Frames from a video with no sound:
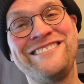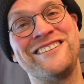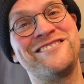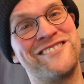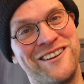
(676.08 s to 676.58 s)

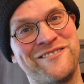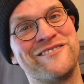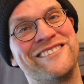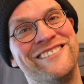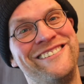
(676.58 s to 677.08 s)
the
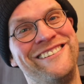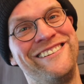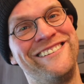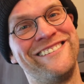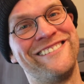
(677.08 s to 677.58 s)
children
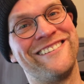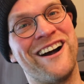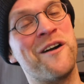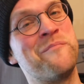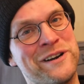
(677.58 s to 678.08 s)

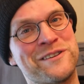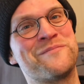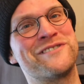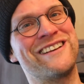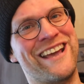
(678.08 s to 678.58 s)
are better
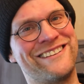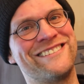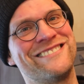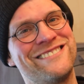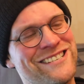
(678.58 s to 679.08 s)

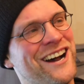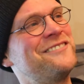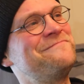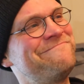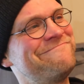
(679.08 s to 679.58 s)
protected. So,